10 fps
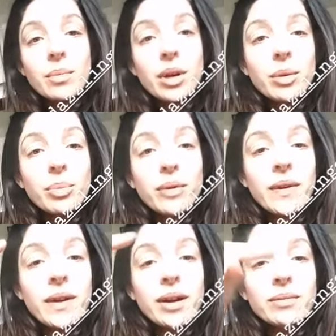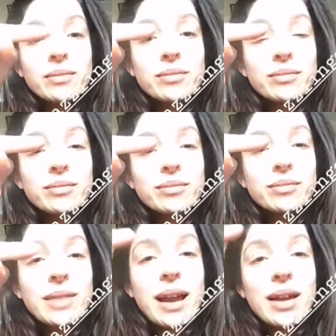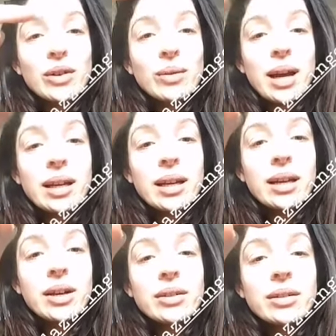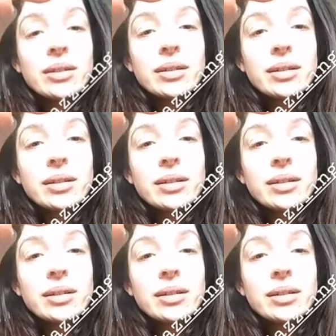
I'm going to put their handle right here.